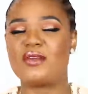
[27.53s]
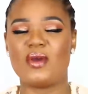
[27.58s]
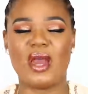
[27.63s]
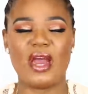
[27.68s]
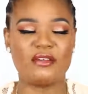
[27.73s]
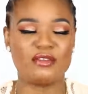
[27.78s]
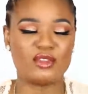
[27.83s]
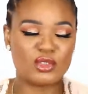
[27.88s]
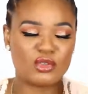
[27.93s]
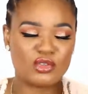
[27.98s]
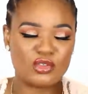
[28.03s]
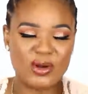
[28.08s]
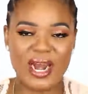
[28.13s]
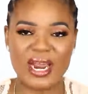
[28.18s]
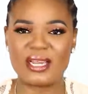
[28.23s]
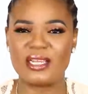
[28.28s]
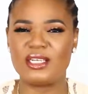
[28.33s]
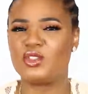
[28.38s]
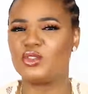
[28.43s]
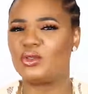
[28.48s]
You have to
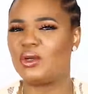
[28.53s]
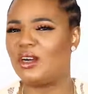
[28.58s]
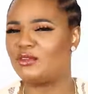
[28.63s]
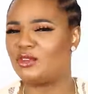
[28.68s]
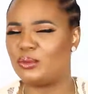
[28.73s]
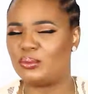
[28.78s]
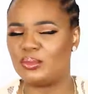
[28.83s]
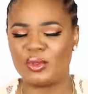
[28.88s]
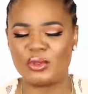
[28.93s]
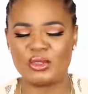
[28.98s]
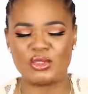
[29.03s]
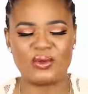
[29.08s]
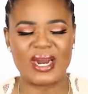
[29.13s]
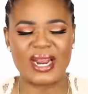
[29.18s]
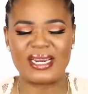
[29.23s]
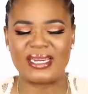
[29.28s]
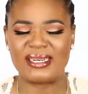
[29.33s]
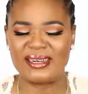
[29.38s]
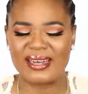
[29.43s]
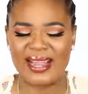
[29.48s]
dry it, you have to blow
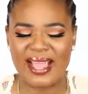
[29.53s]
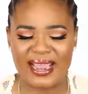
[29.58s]
dry it.